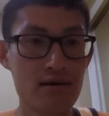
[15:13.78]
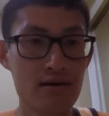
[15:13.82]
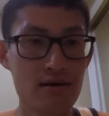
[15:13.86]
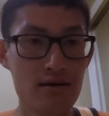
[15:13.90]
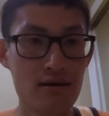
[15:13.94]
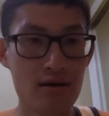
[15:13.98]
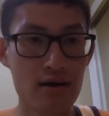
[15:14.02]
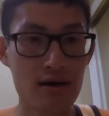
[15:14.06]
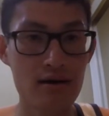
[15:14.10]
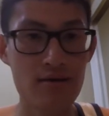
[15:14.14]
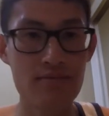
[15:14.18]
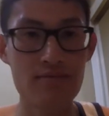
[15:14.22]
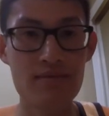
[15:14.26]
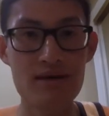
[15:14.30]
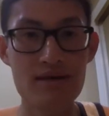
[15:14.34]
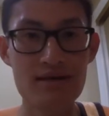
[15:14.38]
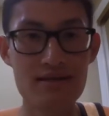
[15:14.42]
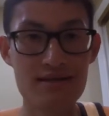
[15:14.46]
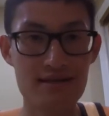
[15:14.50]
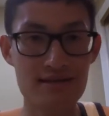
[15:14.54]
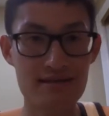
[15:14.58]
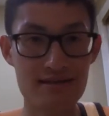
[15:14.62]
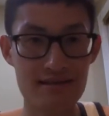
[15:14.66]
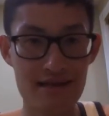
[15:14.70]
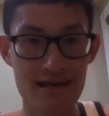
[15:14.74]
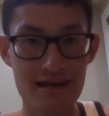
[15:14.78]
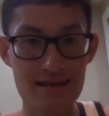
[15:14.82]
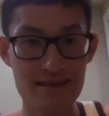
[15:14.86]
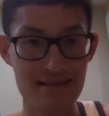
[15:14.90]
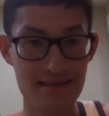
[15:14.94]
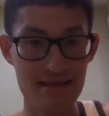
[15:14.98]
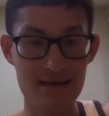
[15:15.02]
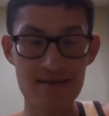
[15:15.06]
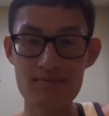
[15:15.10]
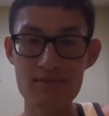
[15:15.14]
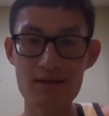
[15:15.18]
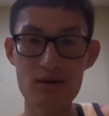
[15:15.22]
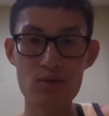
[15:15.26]
It means it's like
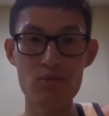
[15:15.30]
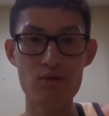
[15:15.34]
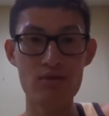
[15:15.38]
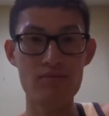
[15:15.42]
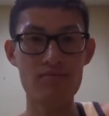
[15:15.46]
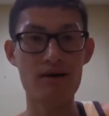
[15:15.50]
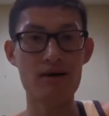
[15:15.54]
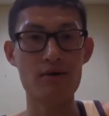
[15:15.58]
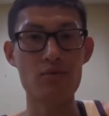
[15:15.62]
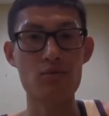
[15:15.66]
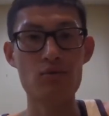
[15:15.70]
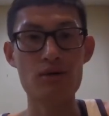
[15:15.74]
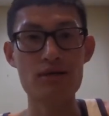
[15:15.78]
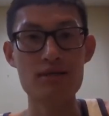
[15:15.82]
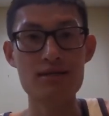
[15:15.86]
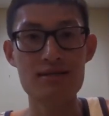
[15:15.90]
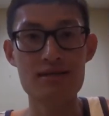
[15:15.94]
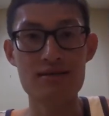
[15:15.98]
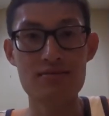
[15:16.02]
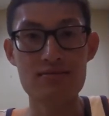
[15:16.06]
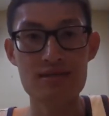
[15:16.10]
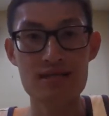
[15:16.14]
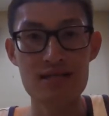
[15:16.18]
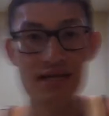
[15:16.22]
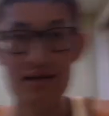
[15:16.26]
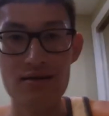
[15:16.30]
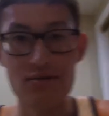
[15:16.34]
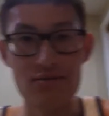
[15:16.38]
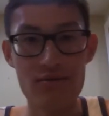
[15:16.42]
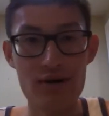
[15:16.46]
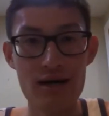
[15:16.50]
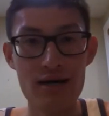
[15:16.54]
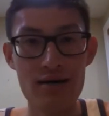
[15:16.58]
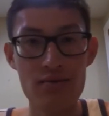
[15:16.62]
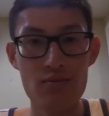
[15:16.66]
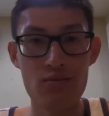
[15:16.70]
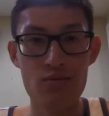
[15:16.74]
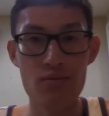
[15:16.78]
same thing with my wisdom teeth,
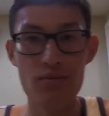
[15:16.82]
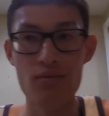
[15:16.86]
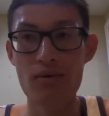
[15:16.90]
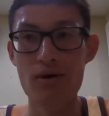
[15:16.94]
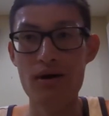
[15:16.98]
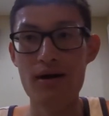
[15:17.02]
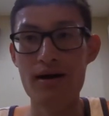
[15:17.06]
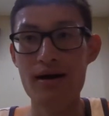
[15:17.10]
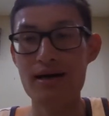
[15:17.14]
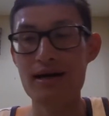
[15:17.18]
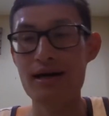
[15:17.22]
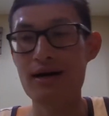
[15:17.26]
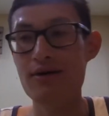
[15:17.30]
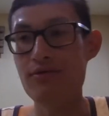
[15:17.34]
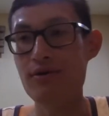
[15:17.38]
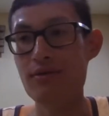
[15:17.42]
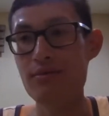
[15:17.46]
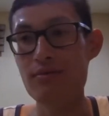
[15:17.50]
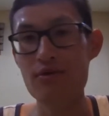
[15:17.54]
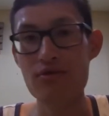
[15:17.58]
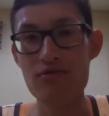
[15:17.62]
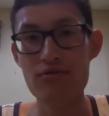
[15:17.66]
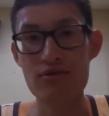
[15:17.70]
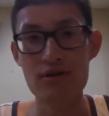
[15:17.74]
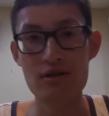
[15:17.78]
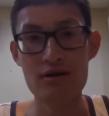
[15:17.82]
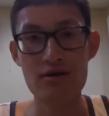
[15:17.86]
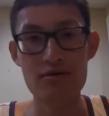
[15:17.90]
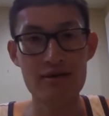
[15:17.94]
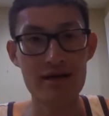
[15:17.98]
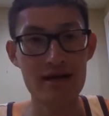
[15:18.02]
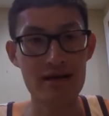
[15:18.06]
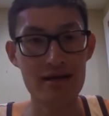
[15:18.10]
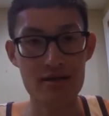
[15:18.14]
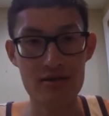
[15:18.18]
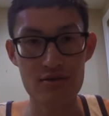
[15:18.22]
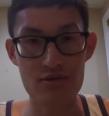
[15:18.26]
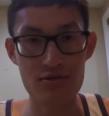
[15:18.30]
right? Where I got removed,
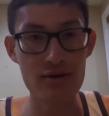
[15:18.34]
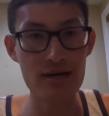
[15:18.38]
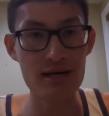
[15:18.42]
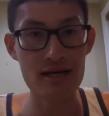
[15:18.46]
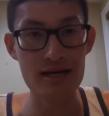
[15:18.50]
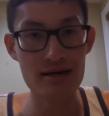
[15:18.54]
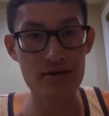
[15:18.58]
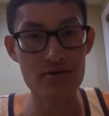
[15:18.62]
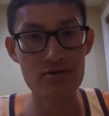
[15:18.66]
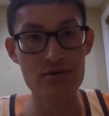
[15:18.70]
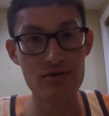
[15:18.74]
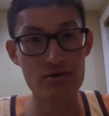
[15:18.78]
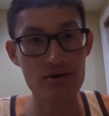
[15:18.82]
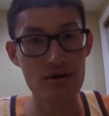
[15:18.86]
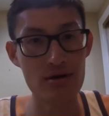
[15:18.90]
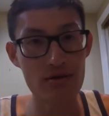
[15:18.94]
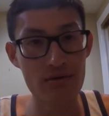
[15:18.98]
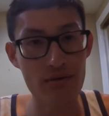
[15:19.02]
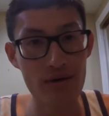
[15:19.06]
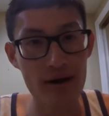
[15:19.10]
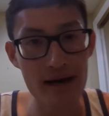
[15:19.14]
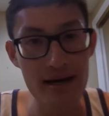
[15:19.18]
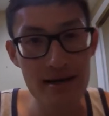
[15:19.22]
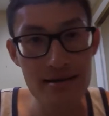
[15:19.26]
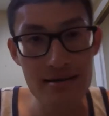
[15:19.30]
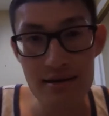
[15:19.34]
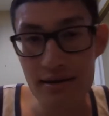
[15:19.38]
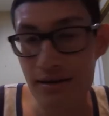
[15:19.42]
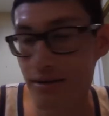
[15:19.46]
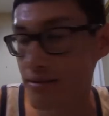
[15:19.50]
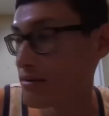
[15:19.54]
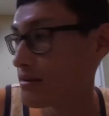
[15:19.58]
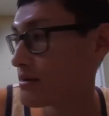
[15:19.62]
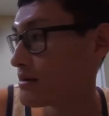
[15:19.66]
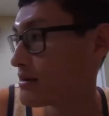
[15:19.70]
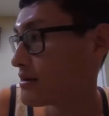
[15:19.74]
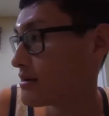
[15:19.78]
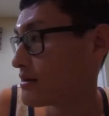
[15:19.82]
like 3 years ago, right?
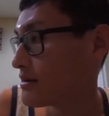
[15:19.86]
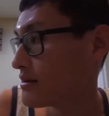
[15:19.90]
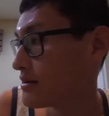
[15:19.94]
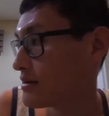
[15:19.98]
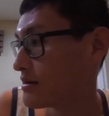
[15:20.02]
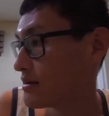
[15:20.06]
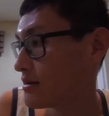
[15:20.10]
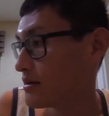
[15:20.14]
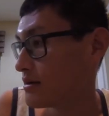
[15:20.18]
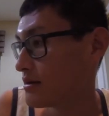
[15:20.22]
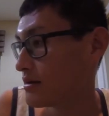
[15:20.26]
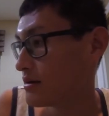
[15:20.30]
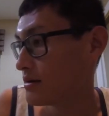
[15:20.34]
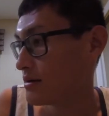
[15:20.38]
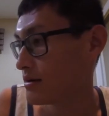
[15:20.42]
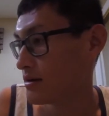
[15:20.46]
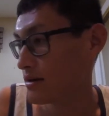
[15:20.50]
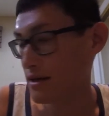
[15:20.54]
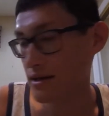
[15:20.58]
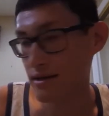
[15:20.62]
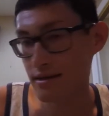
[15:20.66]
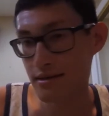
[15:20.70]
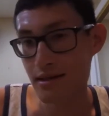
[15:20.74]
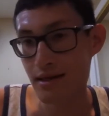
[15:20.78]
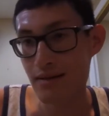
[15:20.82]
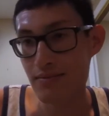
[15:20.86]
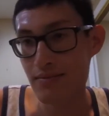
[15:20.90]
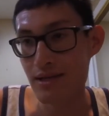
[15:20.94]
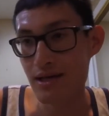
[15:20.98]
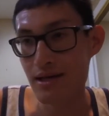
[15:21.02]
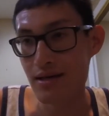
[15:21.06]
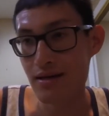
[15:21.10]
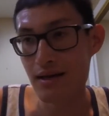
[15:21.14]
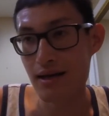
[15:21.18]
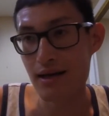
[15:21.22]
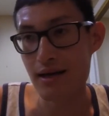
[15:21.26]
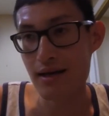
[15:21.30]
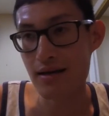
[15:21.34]
Yeah, same thing.
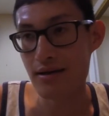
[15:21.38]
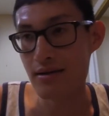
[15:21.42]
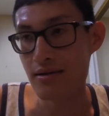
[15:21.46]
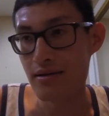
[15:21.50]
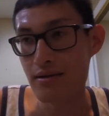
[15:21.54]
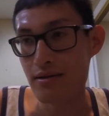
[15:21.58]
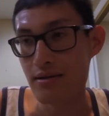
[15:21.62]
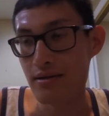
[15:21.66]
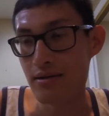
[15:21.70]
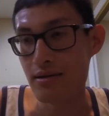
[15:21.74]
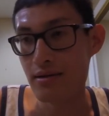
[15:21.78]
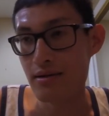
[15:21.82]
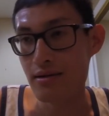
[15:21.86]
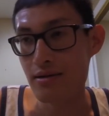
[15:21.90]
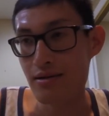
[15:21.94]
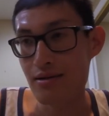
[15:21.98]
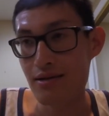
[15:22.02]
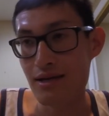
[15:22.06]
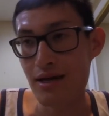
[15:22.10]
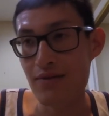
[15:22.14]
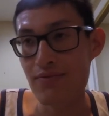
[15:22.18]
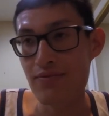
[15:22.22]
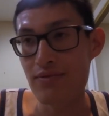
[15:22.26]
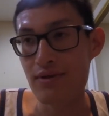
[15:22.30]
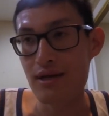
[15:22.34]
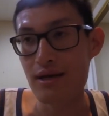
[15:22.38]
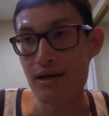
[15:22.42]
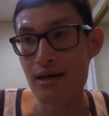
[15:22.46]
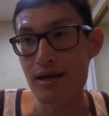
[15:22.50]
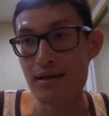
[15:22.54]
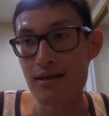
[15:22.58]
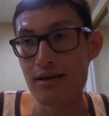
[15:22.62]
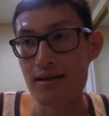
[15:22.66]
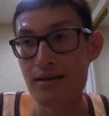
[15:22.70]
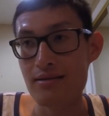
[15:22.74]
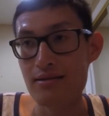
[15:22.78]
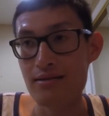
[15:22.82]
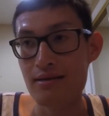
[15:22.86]
Like definitely, I
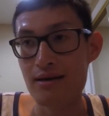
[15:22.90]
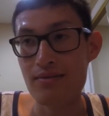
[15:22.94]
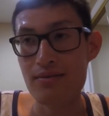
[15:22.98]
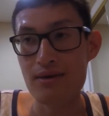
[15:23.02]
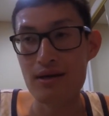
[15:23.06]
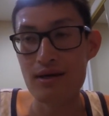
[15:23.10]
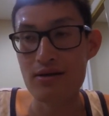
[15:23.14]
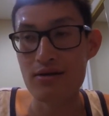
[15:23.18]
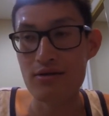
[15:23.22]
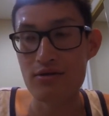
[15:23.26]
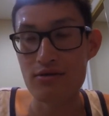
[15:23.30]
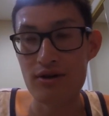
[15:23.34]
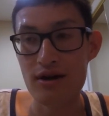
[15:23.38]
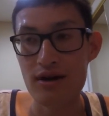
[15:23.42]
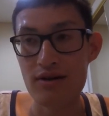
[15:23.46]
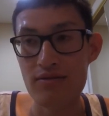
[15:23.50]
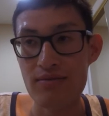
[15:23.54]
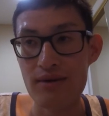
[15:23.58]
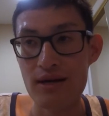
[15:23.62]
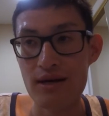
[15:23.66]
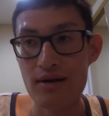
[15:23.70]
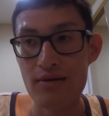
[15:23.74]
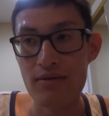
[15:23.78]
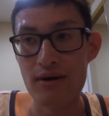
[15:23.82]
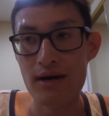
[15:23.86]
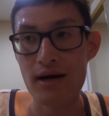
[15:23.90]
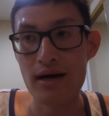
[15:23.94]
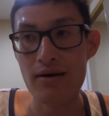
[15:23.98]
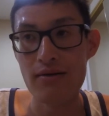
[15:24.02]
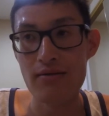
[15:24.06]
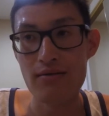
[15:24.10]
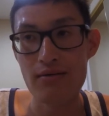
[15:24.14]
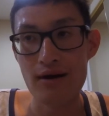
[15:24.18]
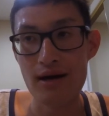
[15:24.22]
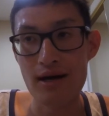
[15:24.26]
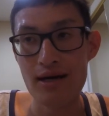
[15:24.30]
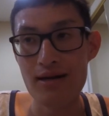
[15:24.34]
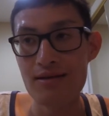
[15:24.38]
need somebody to drive me around,
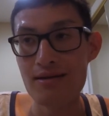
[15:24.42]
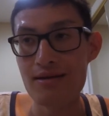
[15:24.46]
right?